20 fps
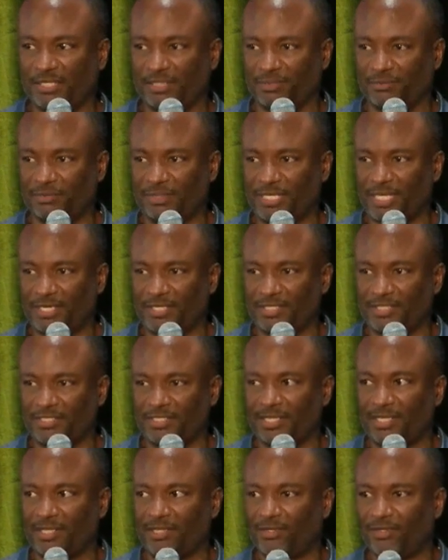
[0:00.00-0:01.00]
You got
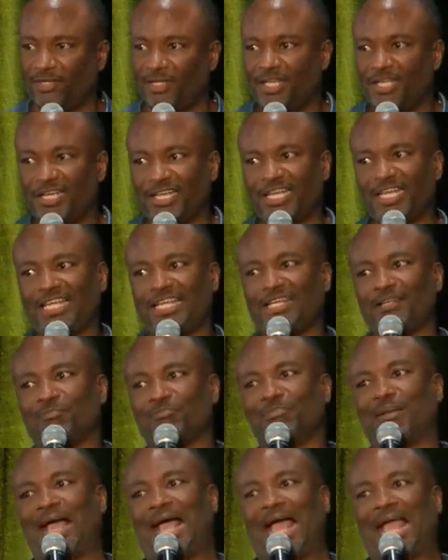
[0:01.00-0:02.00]
to yell, lean
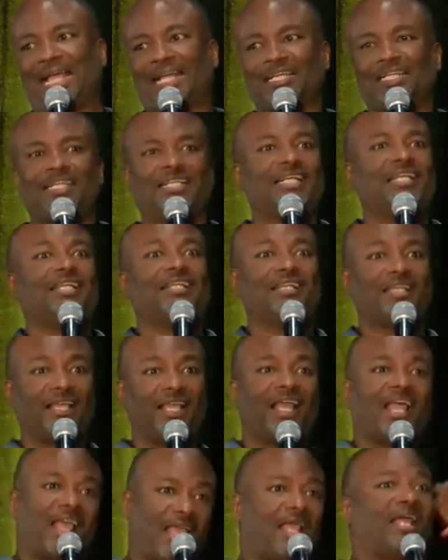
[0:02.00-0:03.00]
back.
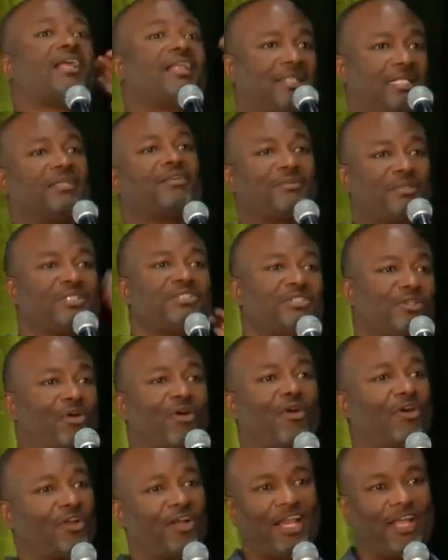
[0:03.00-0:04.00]
Yeah, we do
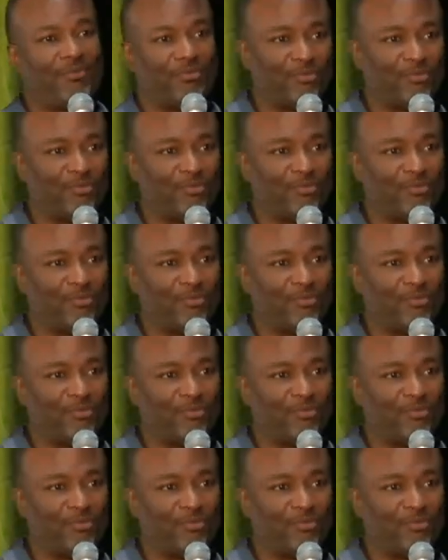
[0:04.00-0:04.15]
all that